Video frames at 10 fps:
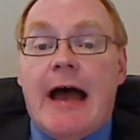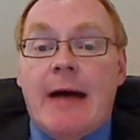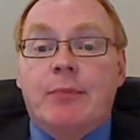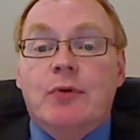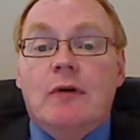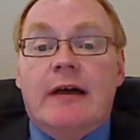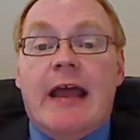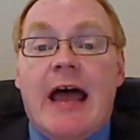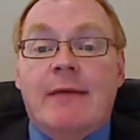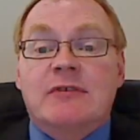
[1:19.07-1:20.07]
Apple
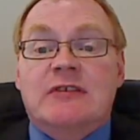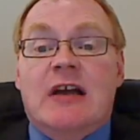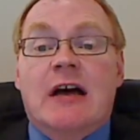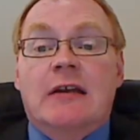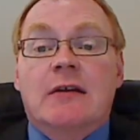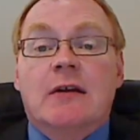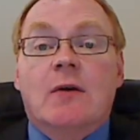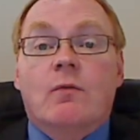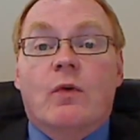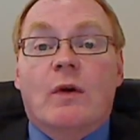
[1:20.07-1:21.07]
and Amazon,
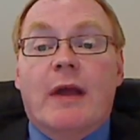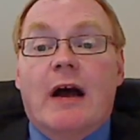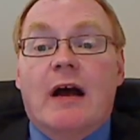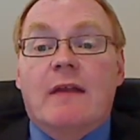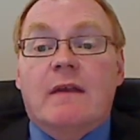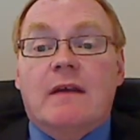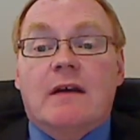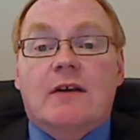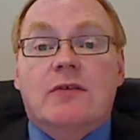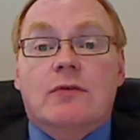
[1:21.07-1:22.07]
were behind
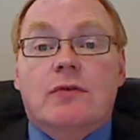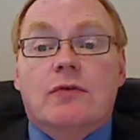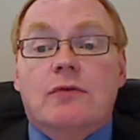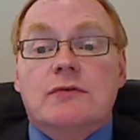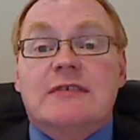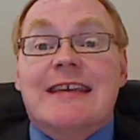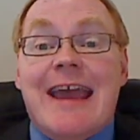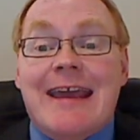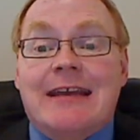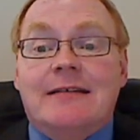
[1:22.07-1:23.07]
the QQQ's
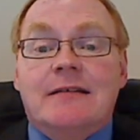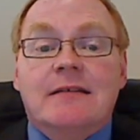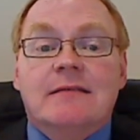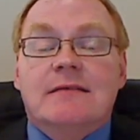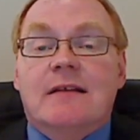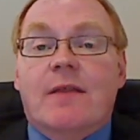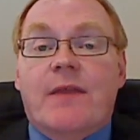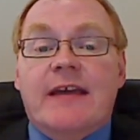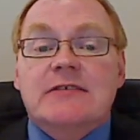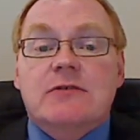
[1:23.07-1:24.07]
gain uh,
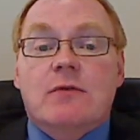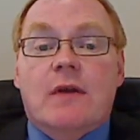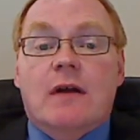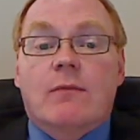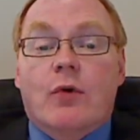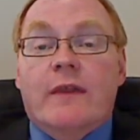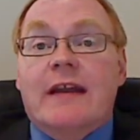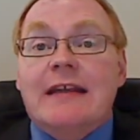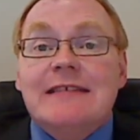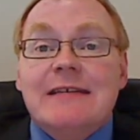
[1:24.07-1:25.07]
thanks to their more
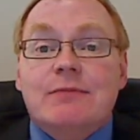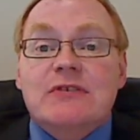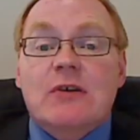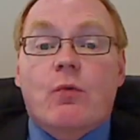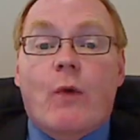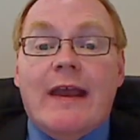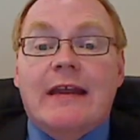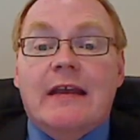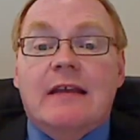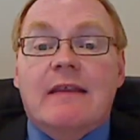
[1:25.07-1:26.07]
than 18%
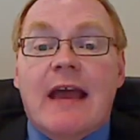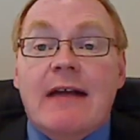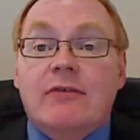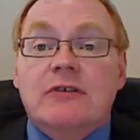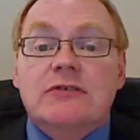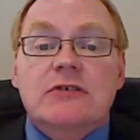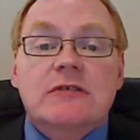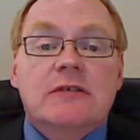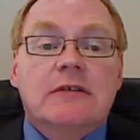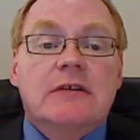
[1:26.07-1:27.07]
weighting in the average.
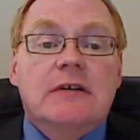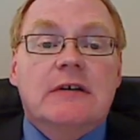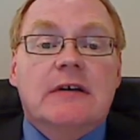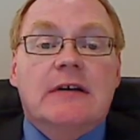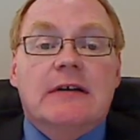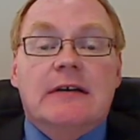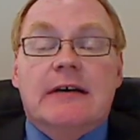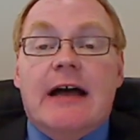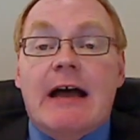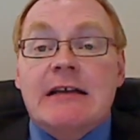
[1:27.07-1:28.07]

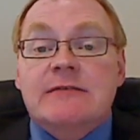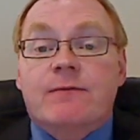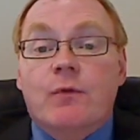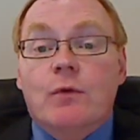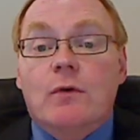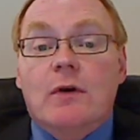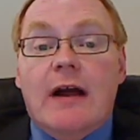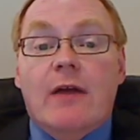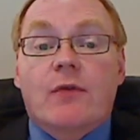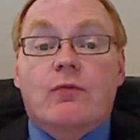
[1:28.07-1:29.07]
Uh, as
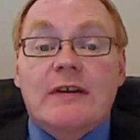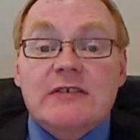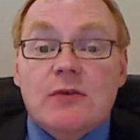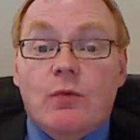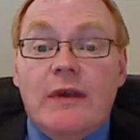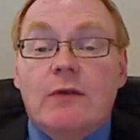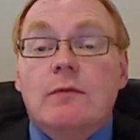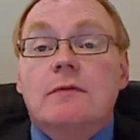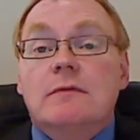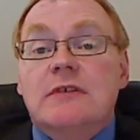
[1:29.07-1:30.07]
for how the rest of the week
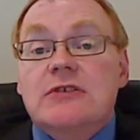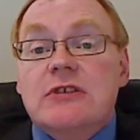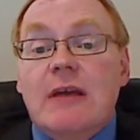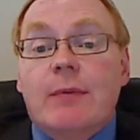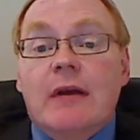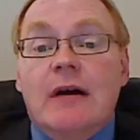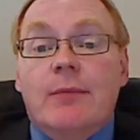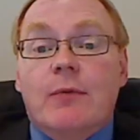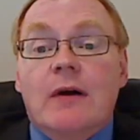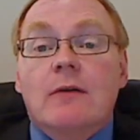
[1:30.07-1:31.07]
will, is shaping
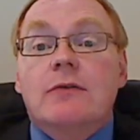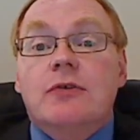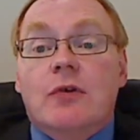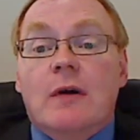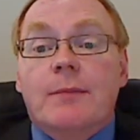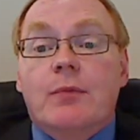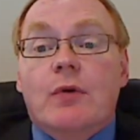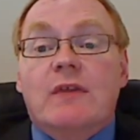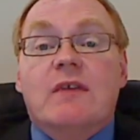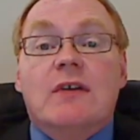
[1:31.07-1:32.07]
up, well, Europe will
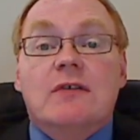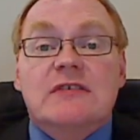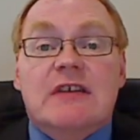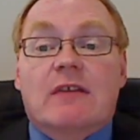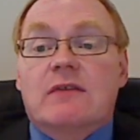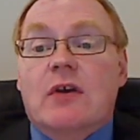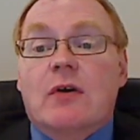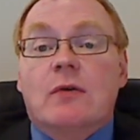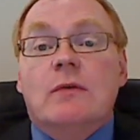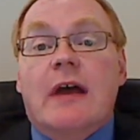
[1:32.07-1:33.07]
continue to set the
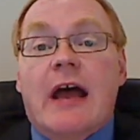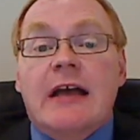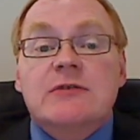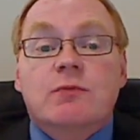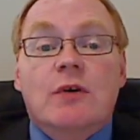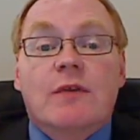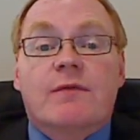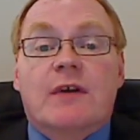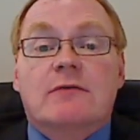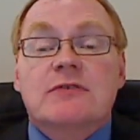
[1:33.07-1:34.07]
tone, as will the
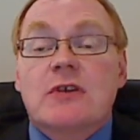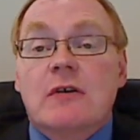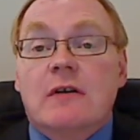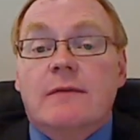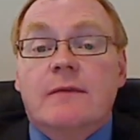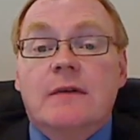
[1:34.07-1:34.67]
Federal Reserve.